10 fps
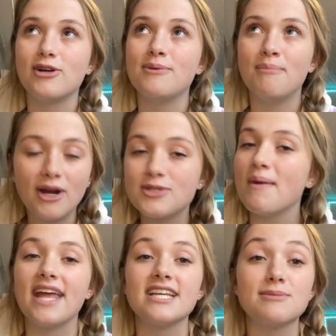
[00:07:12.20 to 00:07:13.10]
March
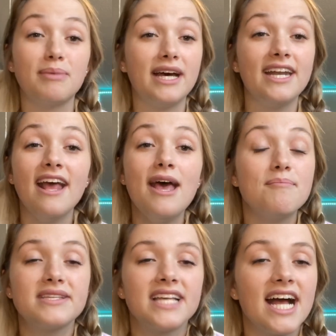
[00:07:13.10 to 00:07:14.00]
Madness, but
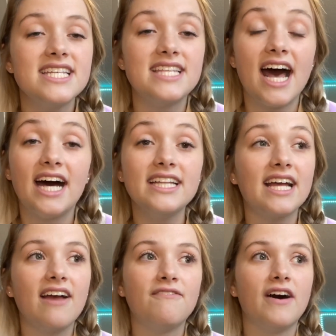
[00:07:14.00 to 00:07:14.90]
besides that,
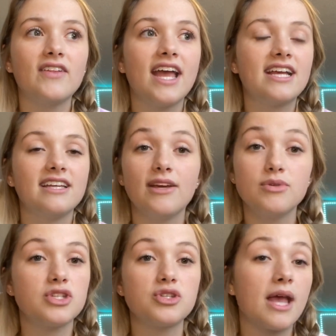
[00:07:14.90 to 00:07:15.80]
like I felt like it
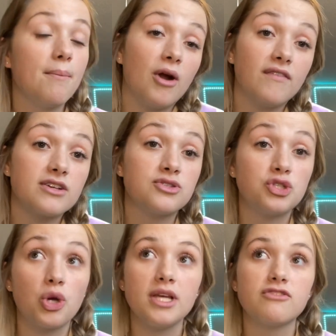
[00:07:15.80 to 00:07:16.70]
was just like a perfect
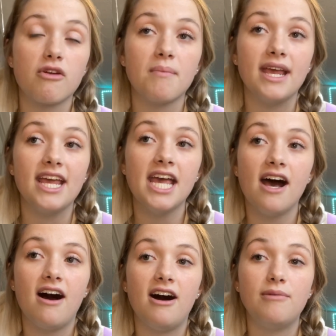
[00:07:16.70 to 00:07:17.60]
choice for me.
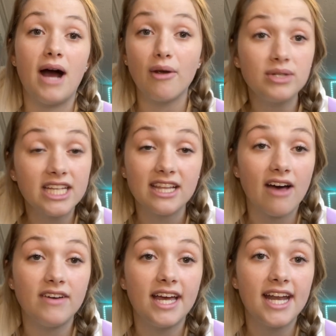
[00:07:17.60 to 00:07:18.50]
I really
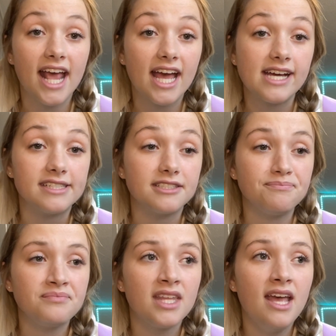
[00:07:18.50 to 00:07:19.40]
love it, and
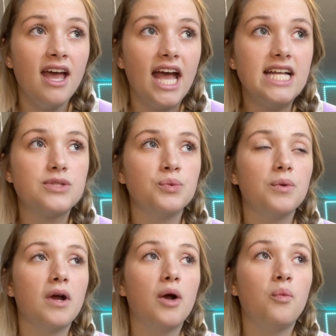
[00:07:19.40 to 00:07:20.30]
it's
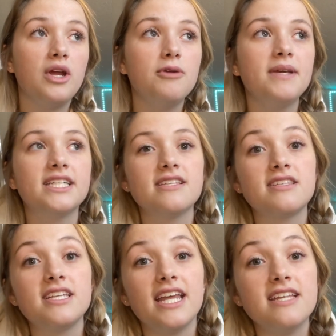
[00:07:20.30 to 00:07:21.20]
weird because
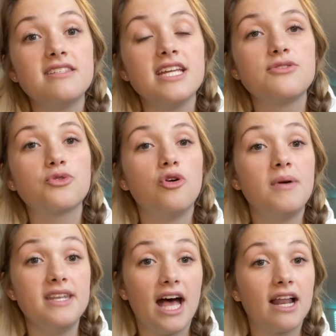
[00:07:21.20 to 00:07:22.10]
it's an in-state school,
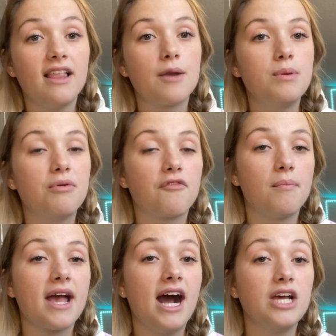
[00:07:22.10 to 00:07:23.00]
but not a lot of people from
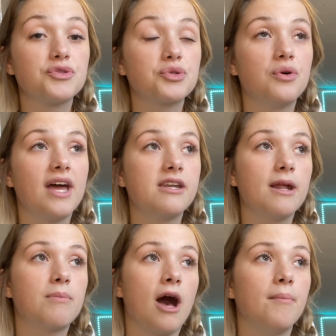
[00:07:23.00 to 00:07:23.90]
my high school ended
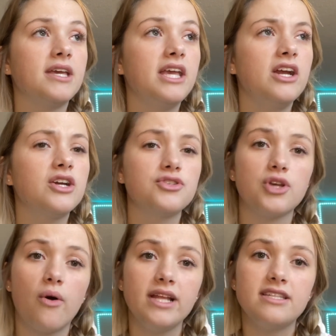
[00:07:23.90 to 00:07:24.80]
up coming here,
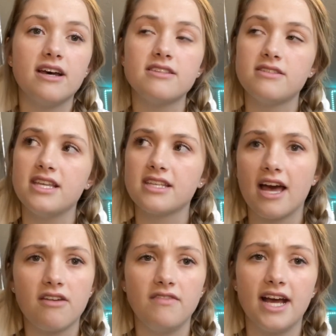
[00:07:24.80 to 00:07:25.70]
so it's
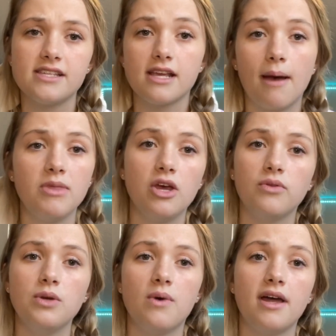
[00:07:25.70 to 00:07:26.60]
kind of nice. Like I'm the
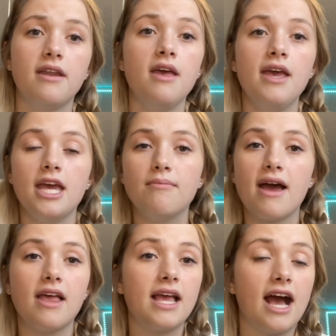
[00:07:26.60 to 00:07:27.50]
only one in
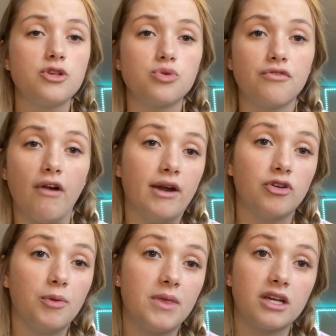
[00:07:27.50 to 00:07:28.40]
my like high school friend
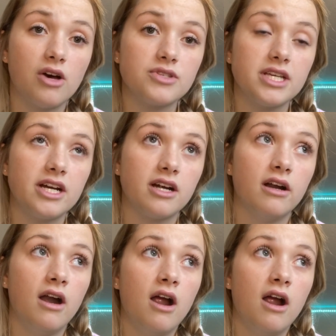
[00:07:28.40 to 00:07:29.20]
group that goes here.